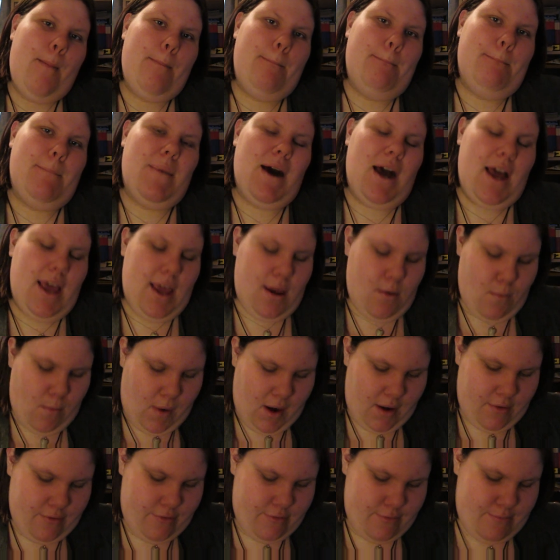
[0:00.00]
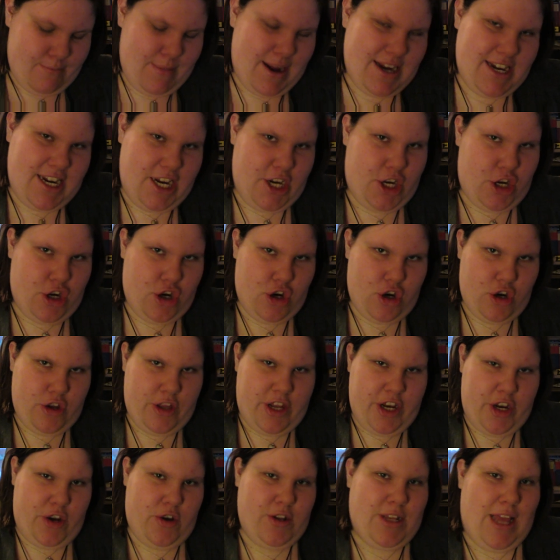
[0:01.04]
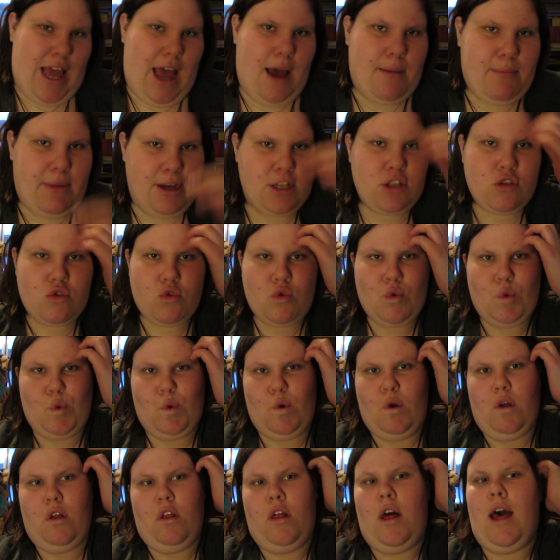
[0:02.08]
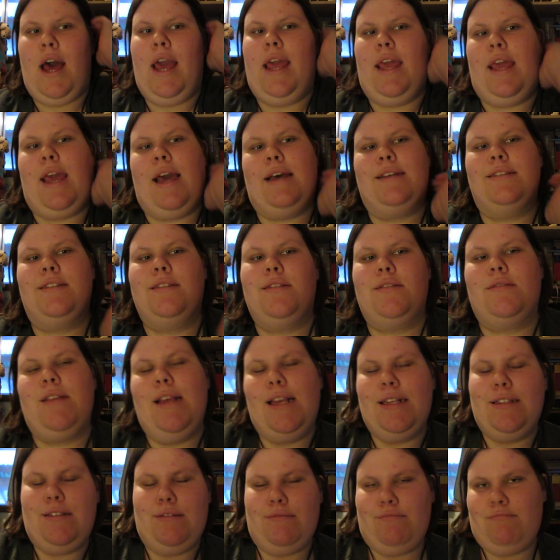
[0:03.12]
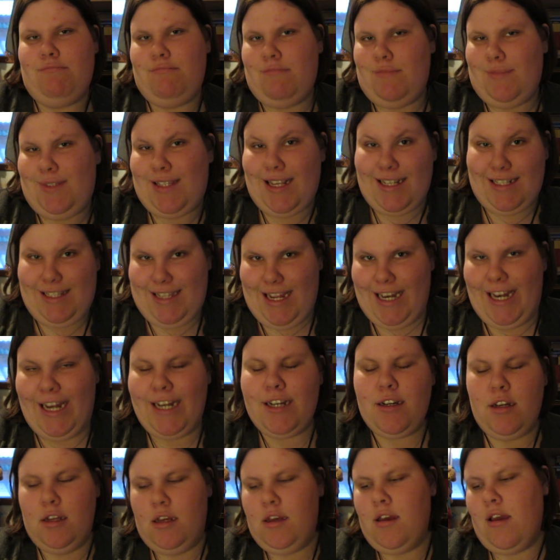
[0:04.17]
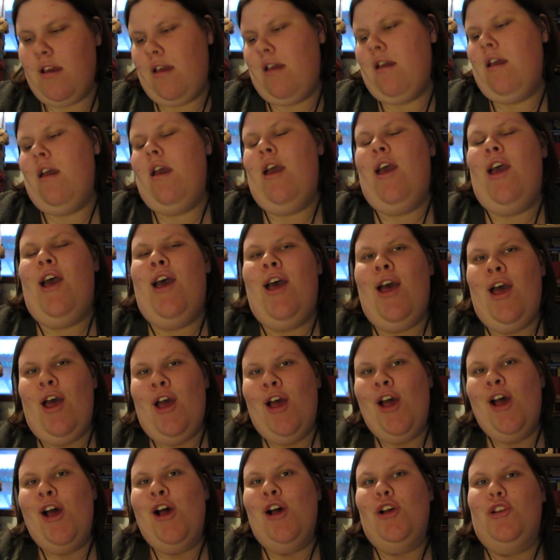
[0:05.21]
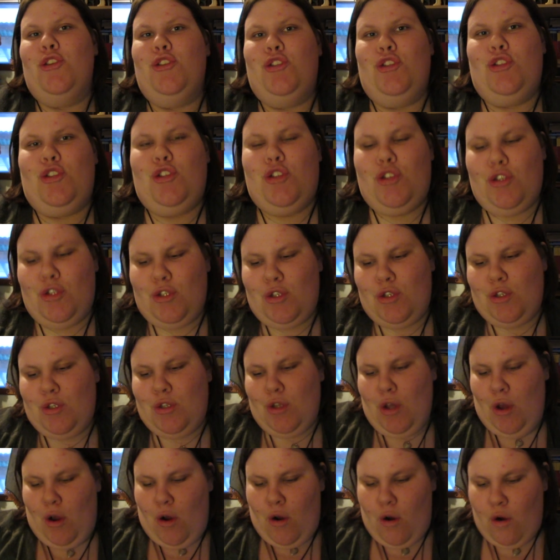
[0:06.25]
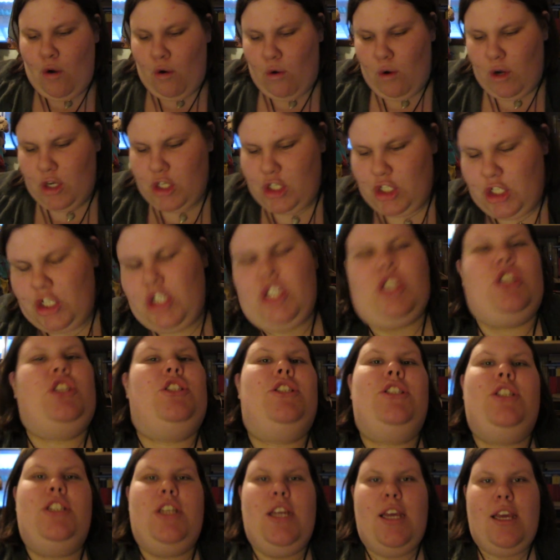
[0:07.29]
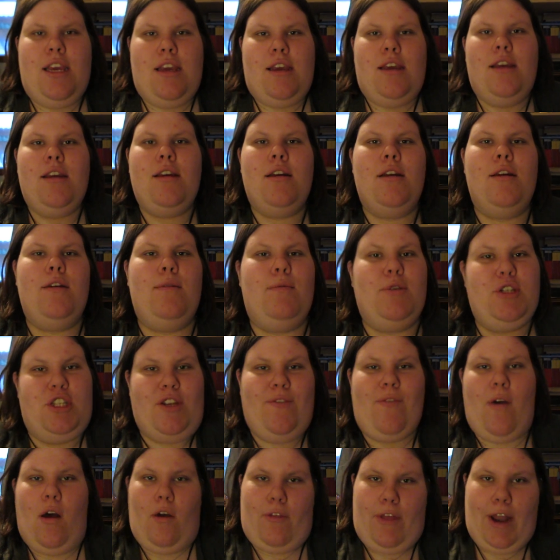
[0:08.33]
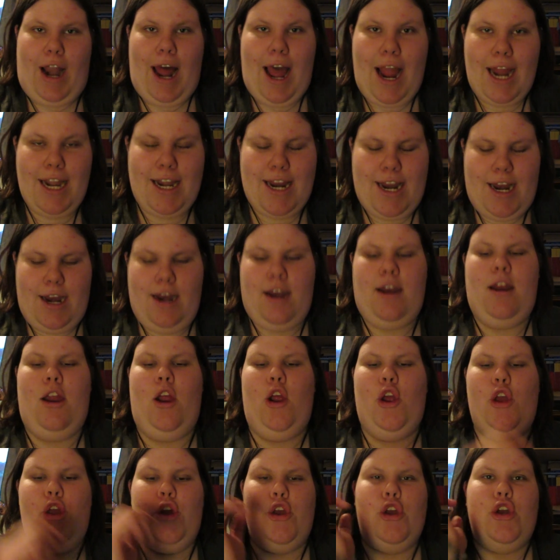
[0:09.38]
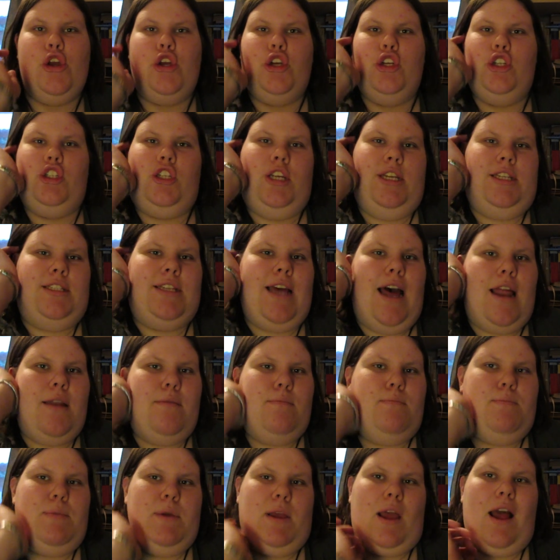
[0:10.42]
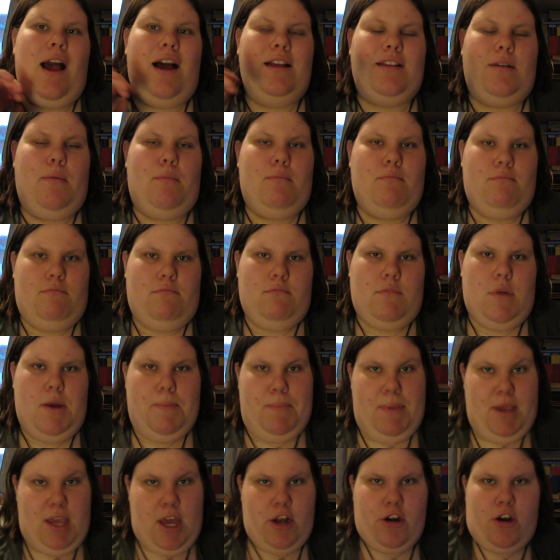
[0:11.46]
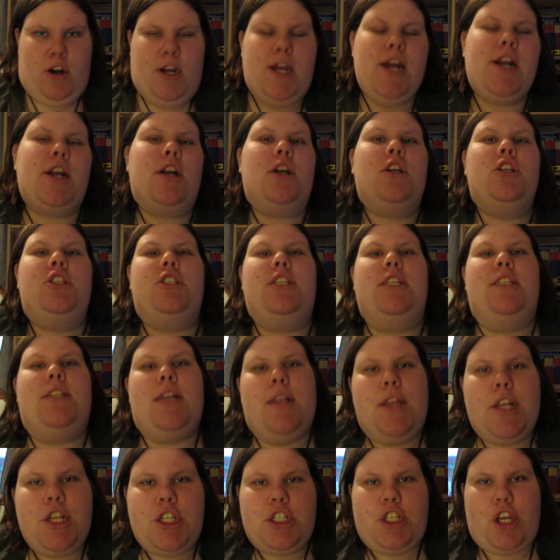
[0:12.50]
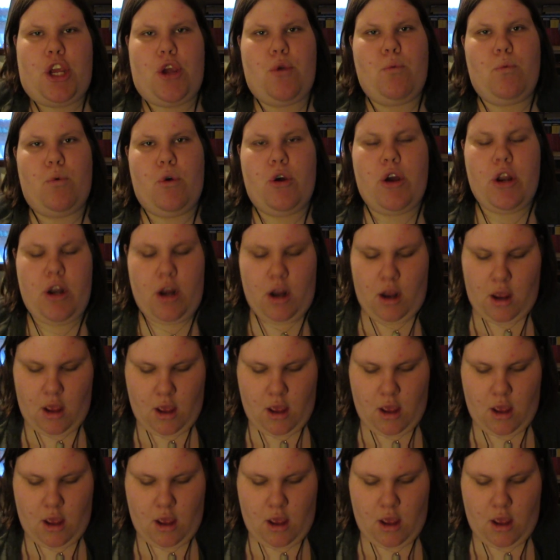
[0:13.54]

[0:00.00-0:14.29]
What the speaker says: of my teachers at my school, I guess, does knitting. So when she found out that I knitted, she said, because I'm a beginner knitter, she said that she would